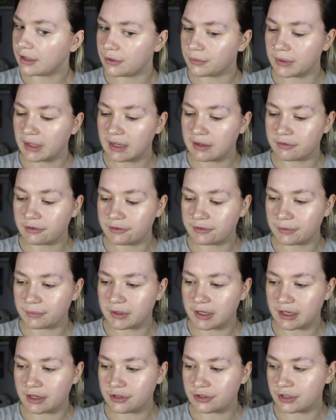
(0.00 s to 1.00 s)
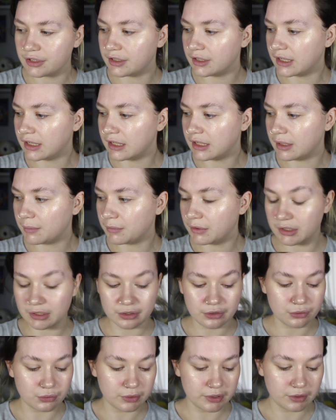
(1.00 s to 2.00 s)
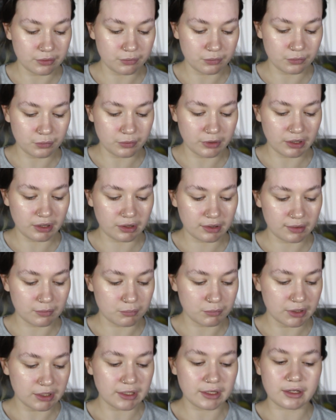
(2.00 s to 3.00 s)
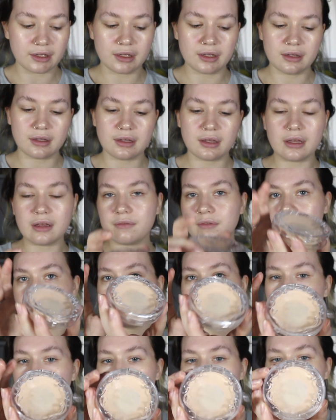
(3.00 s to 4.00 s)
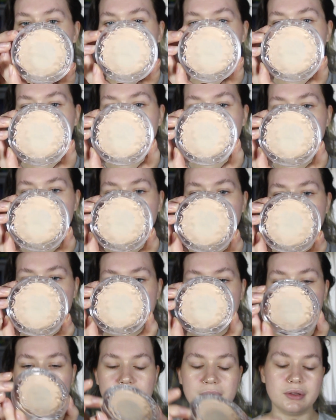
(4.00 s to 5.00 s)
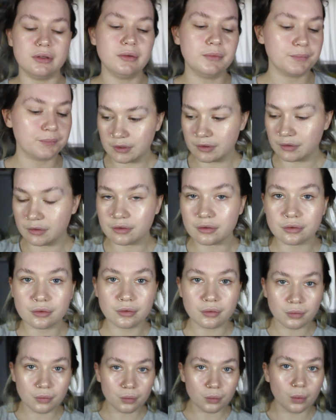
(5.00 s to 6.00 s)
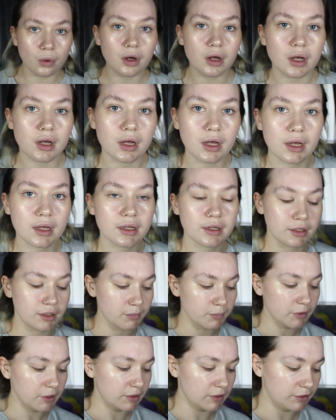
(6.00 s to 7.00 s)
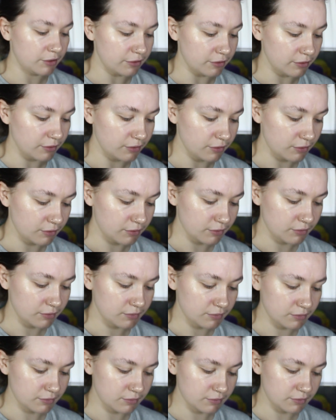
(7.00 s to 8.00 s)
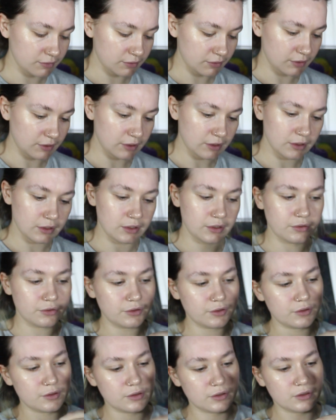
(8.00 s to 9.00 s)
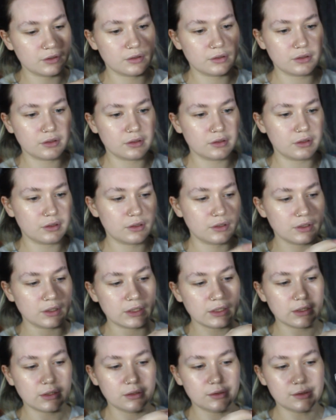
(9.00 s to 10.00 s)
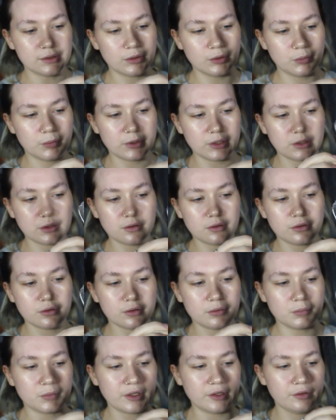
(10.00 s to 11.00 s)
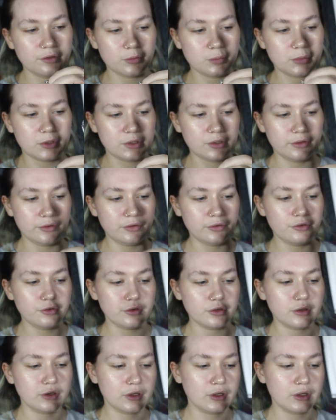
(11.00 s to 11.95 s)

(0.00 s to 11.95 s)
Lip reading: don't have a foundation, I'm going to go in with my KVD Beauty Good Apple. So what I am going to do is just get a little bit on my sponge